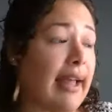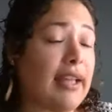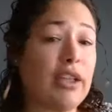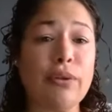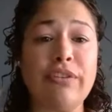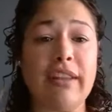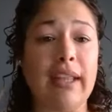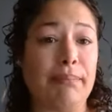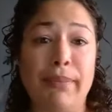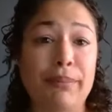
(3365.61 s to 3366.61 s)
I lose
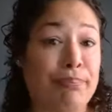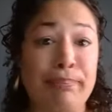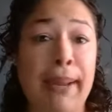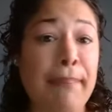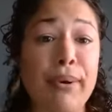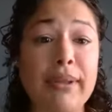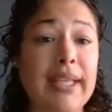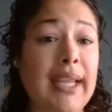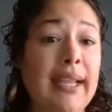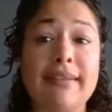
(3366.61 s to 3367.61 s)
people,
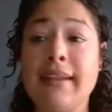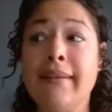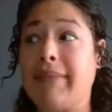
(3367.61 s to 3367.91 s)
things.